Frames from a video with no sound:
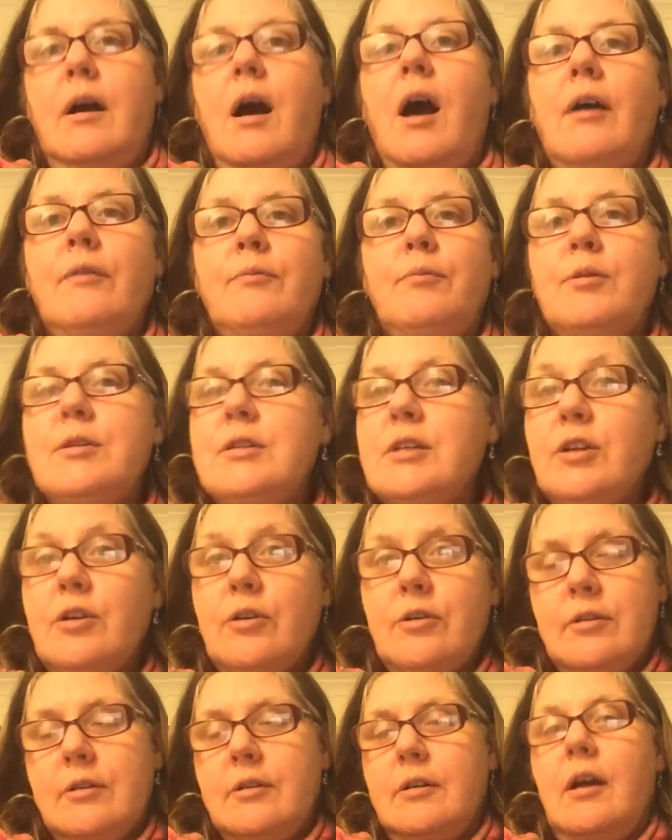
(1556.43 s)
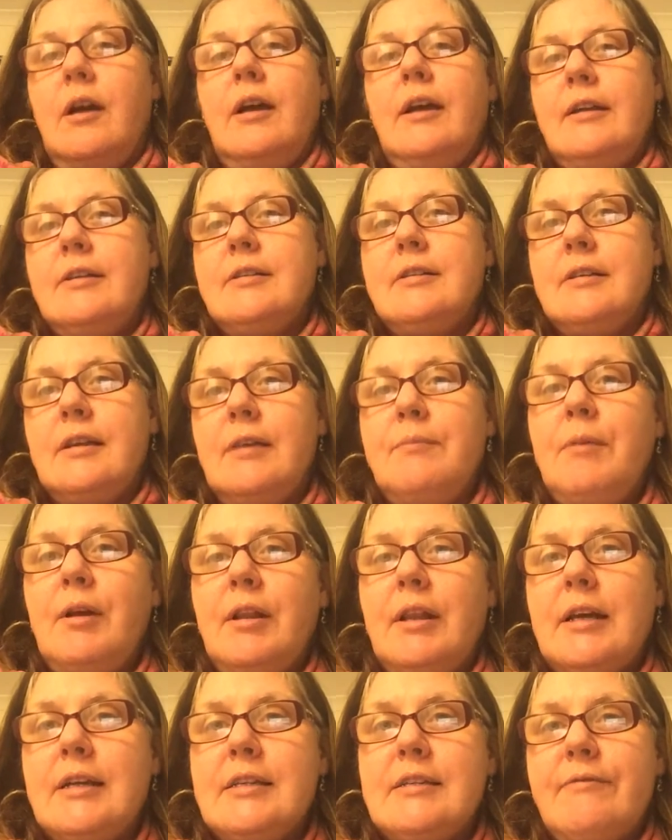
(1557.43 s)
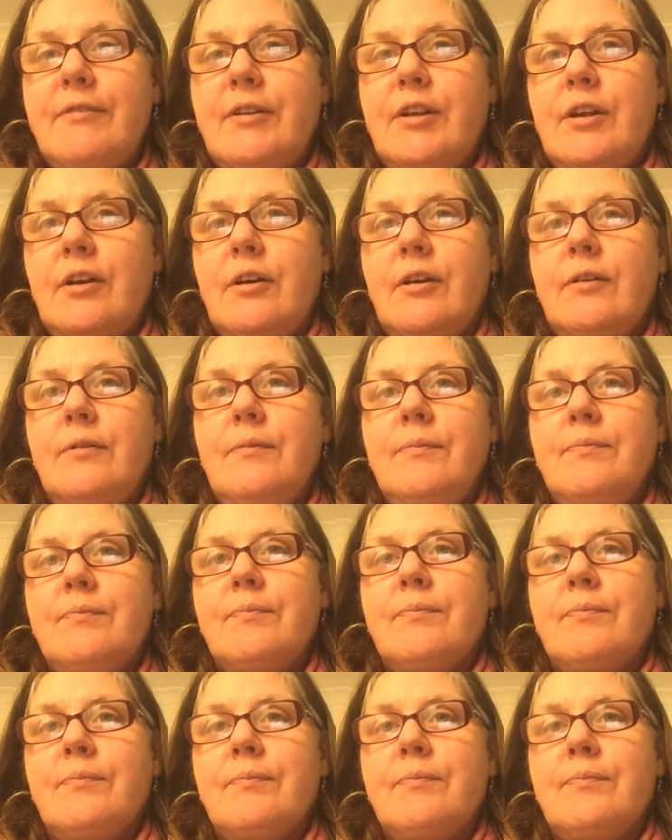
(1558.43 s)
in my last video